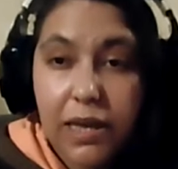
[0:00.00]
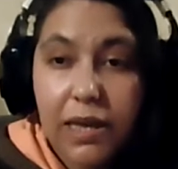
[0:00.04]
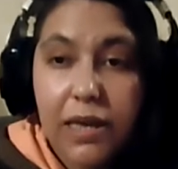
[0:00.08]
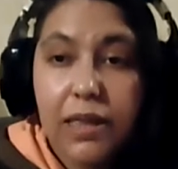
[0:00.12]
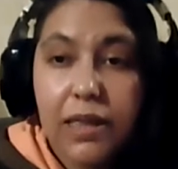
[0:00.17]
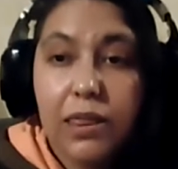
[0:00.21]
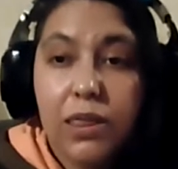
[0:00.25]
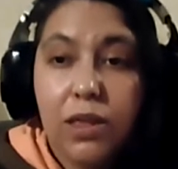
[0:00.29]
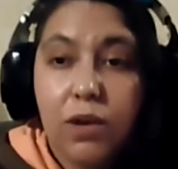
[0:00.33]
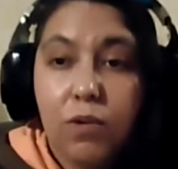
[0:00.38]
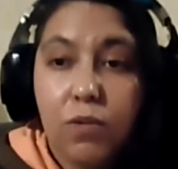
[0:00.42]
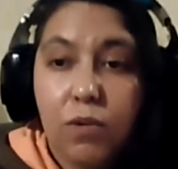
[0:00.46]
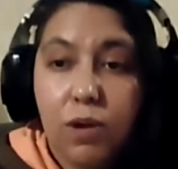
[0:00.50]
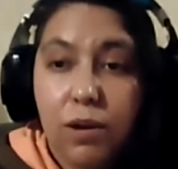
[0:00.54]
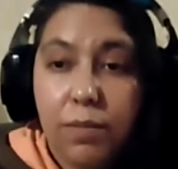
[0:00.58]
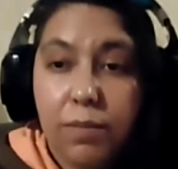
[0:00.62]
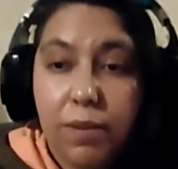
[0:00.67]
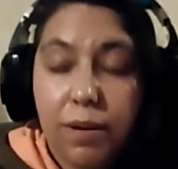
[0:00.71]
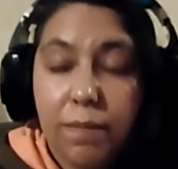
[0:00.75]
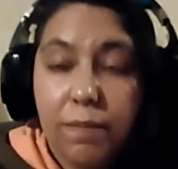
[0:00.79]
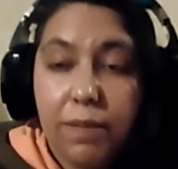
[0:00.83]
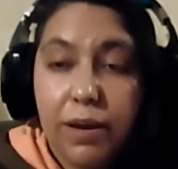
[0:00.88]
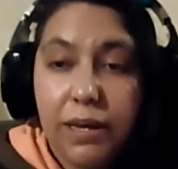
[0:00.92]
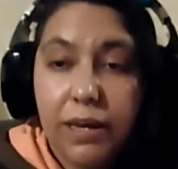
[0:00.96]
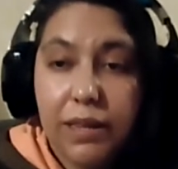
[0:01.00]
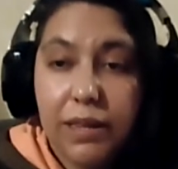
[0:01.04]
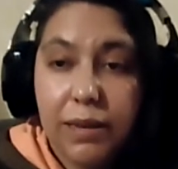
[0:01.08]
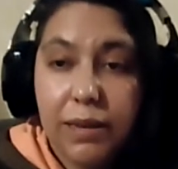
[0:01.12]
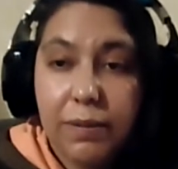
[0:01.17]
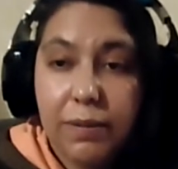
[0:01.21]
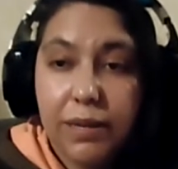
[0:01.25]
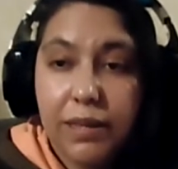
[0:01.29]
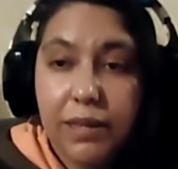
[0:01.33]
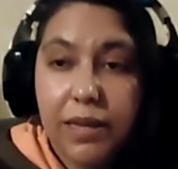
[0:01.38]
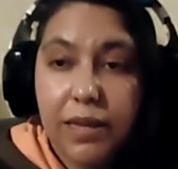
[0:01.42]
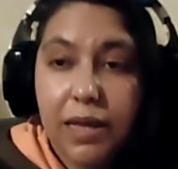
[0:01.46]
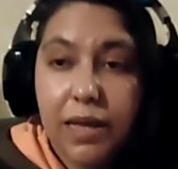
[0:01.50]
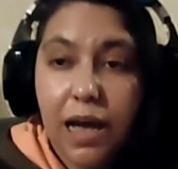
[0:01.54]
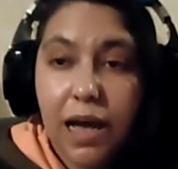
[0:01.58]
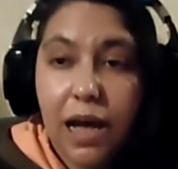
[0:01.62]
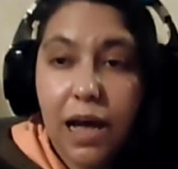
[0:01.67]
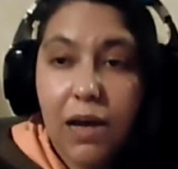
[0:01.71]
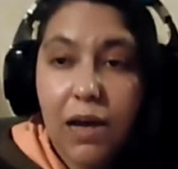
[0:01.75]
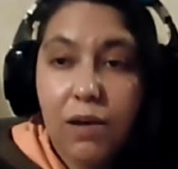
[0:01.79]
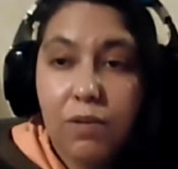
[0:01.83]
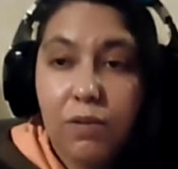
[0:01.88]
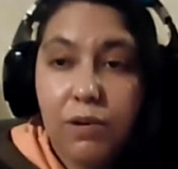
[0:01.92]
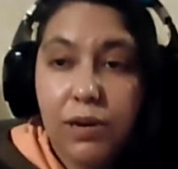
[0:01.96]
In the warm up activity,
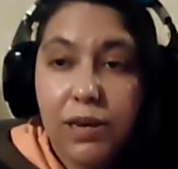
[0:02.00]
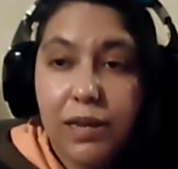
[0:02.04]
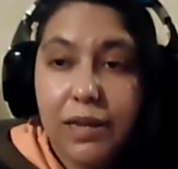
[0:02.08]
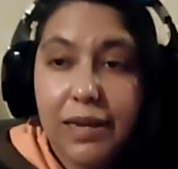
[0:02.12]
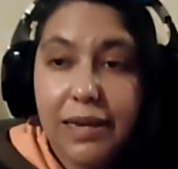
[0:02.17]
I will